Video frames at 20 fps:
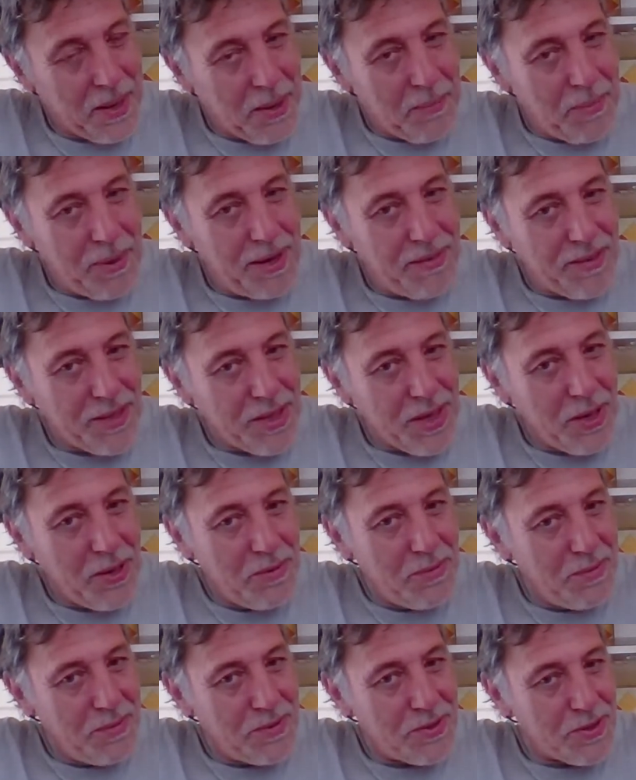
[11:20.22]
but if i
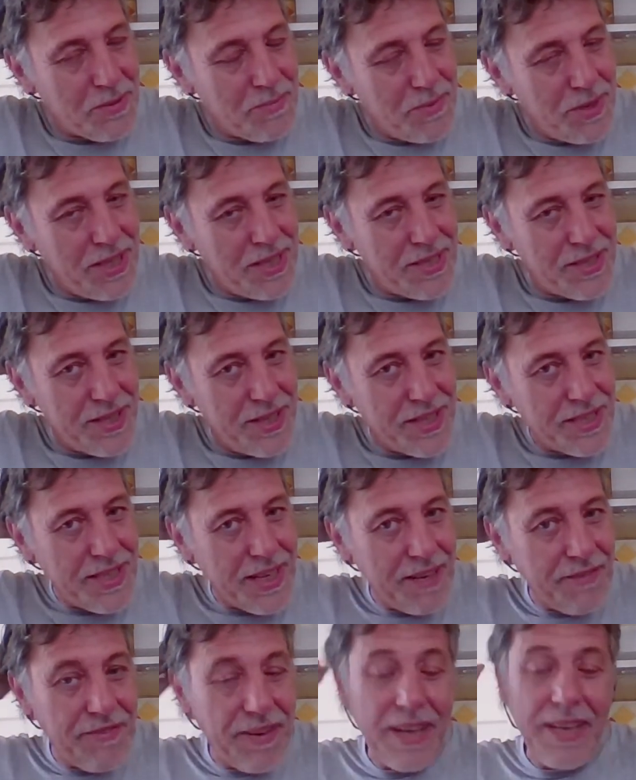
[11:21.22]
do some research and
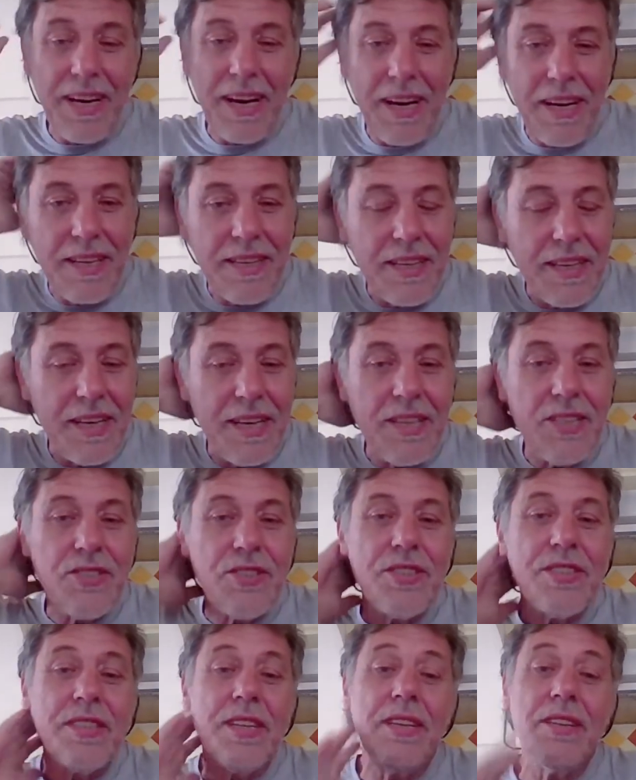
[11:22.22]
i find anything
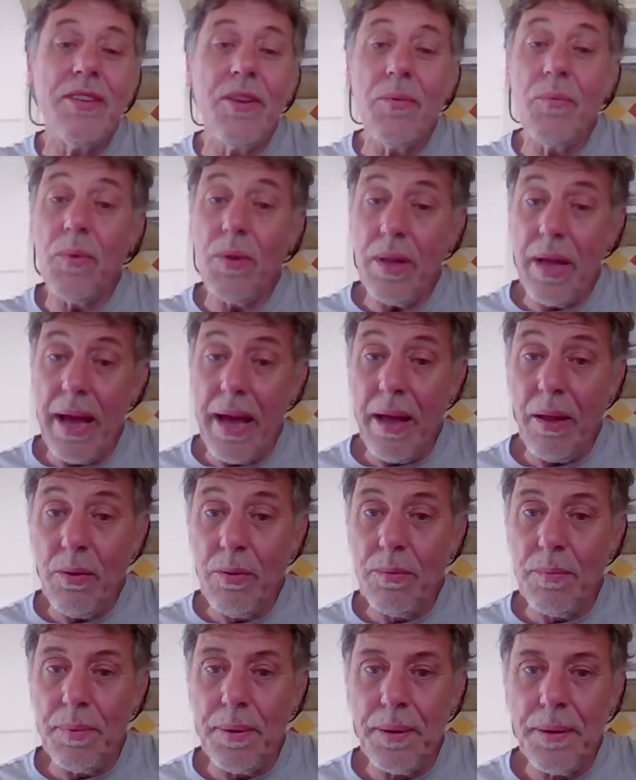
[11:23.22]
interesting that will
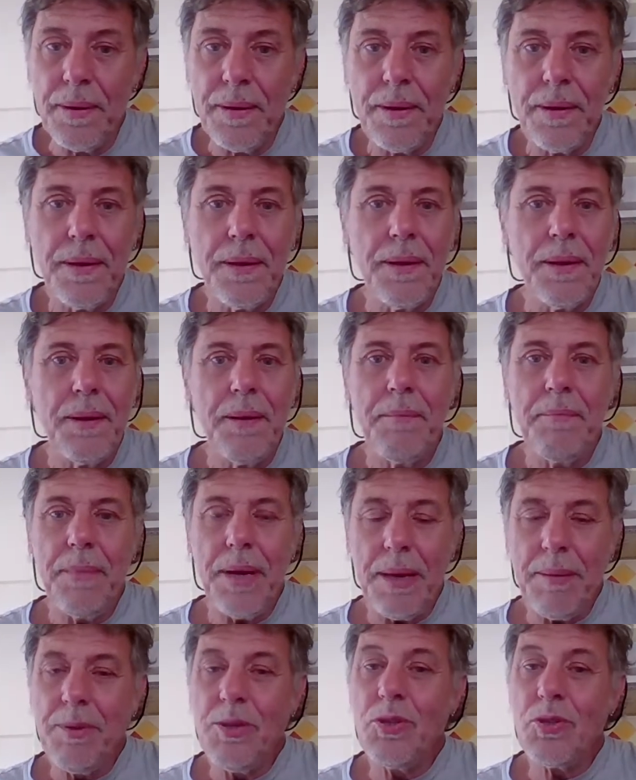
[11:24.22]
help
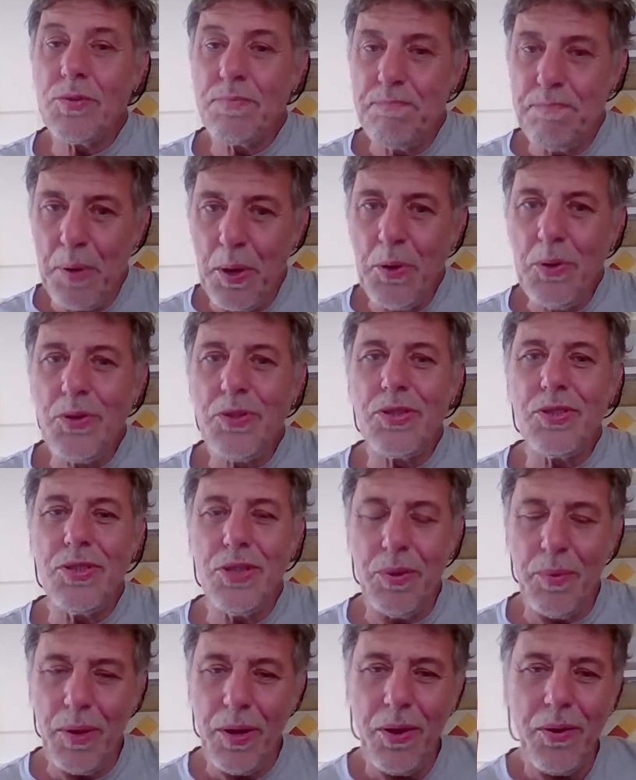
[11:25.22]
maybe just boost
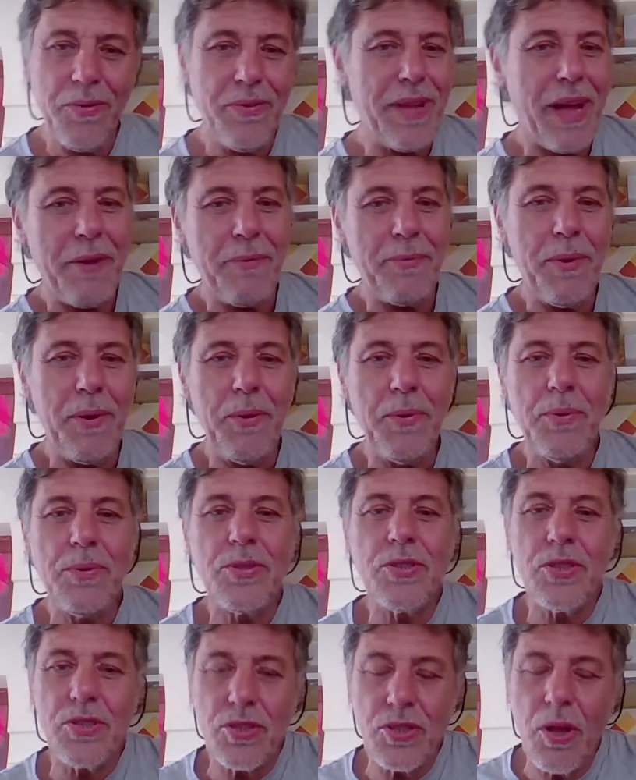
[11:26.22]
you along that road
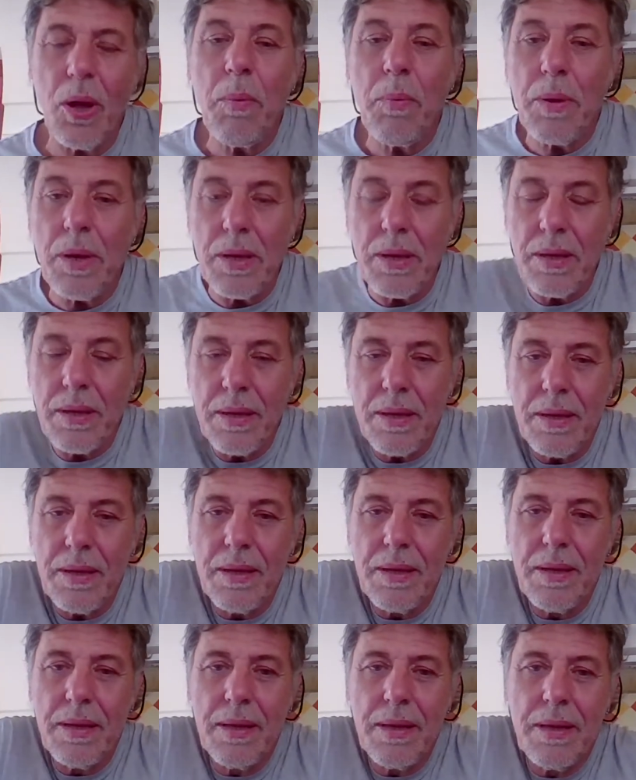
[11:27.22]
to stopping
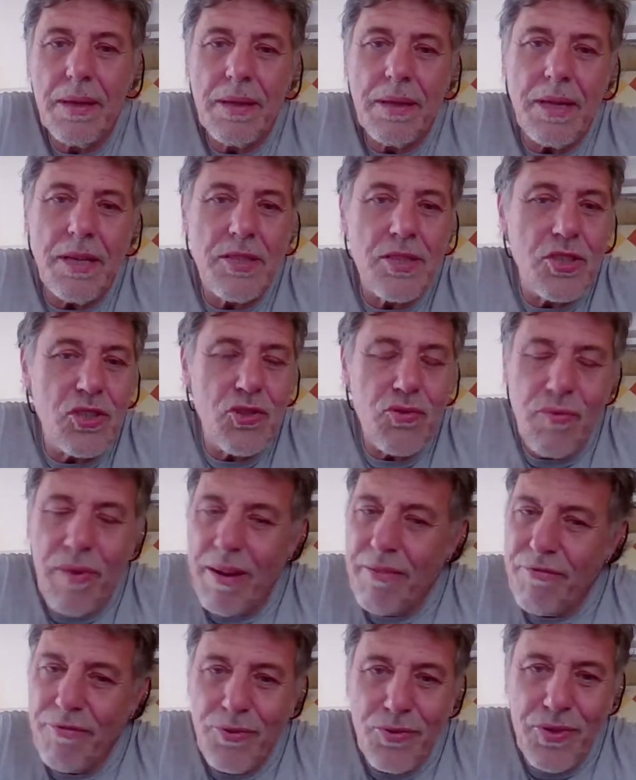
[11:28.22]
this
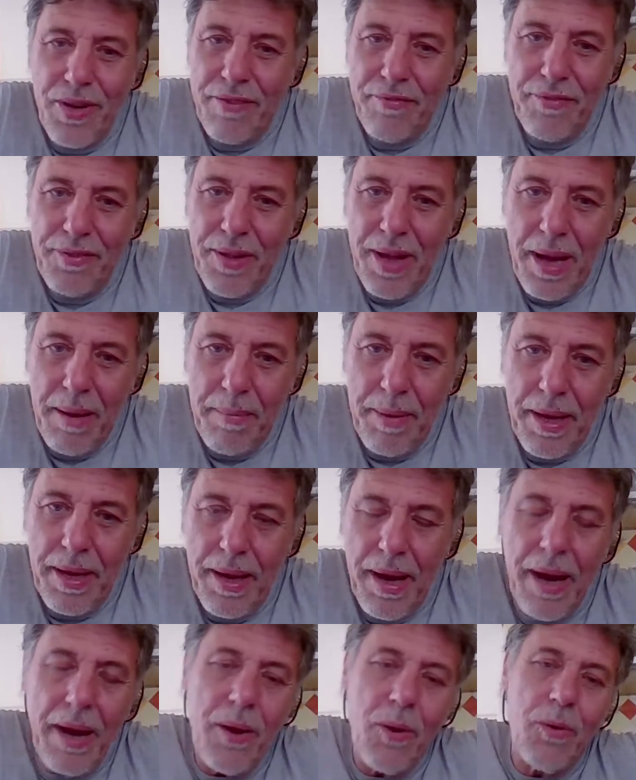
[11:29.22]
dreadful dreadful habit
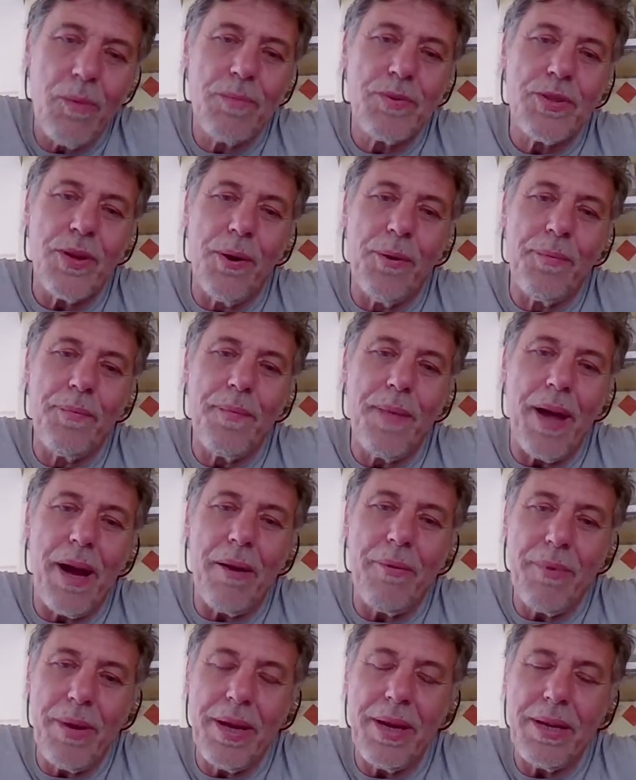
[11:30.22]
i hope so i
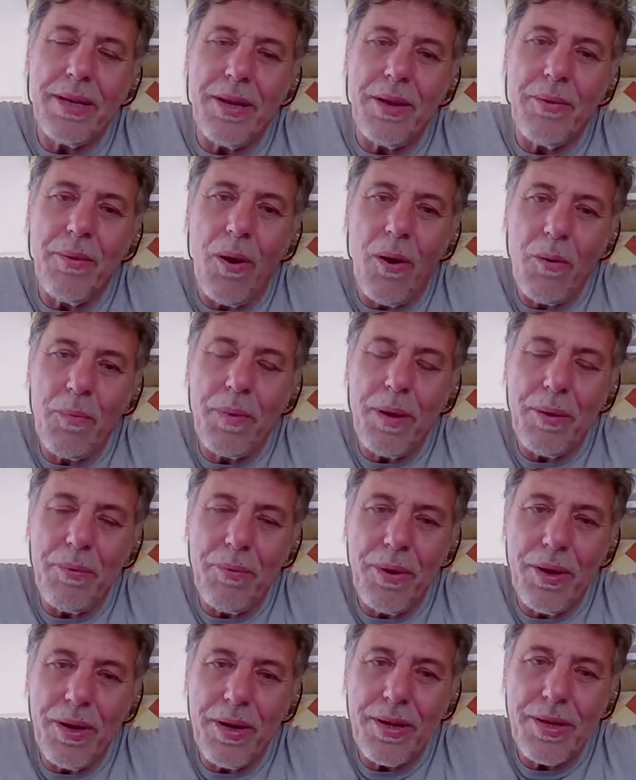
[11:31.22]
really do hope it
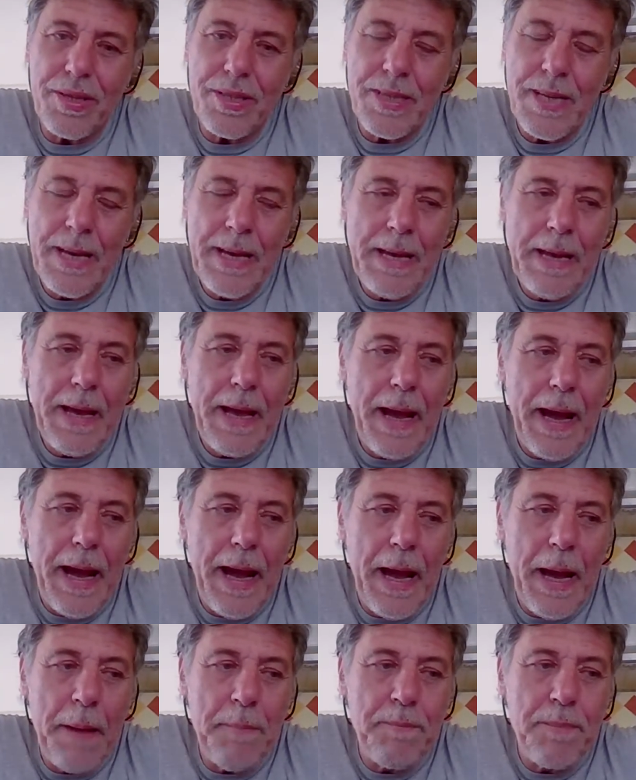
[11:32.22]
works
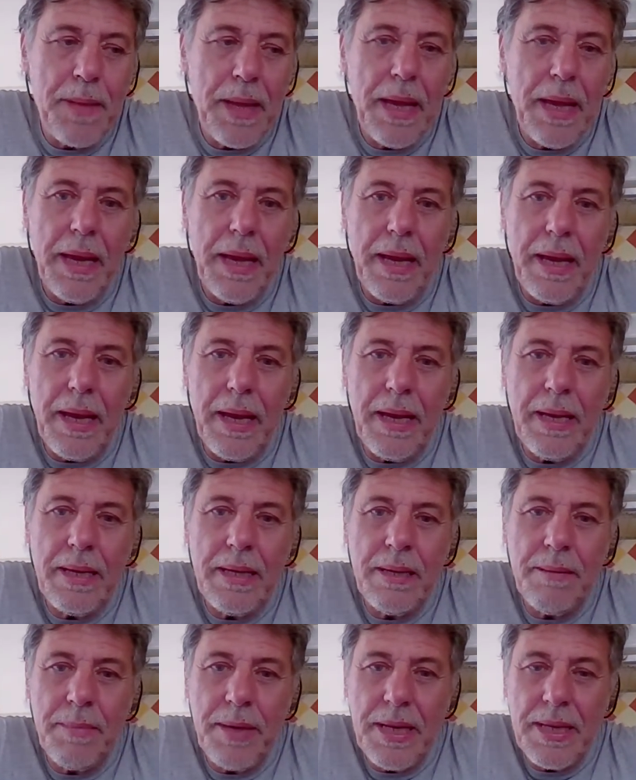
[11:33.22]
um, in
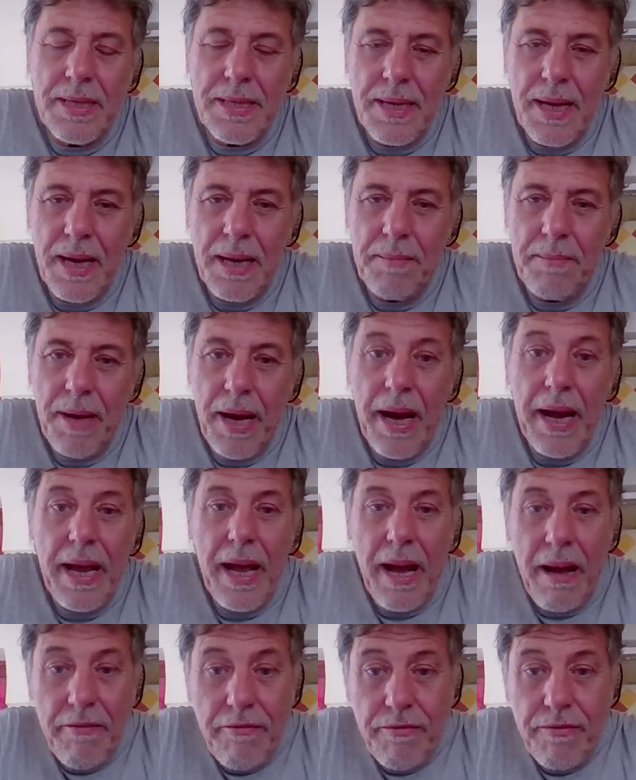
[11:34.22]
the meantime i
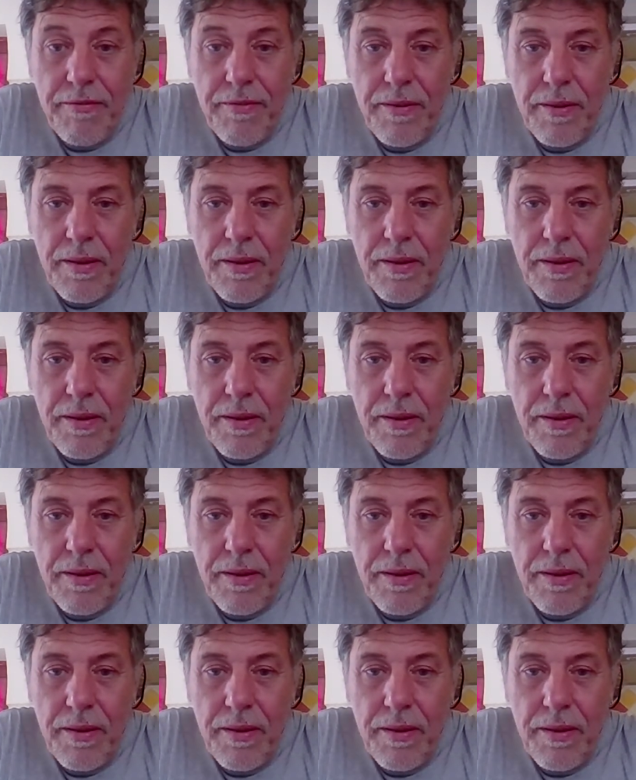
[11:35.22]
have